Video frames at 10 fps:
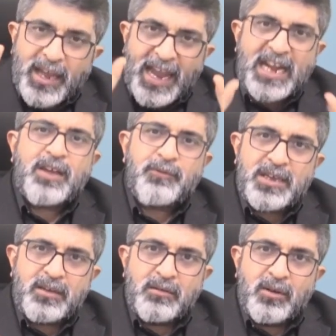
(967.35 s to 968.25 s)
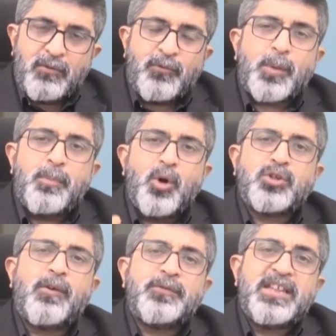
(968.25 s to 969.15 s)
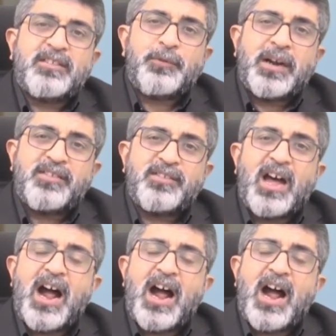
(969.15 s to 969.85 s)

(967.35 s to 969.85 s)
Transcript: NAV for both of these funds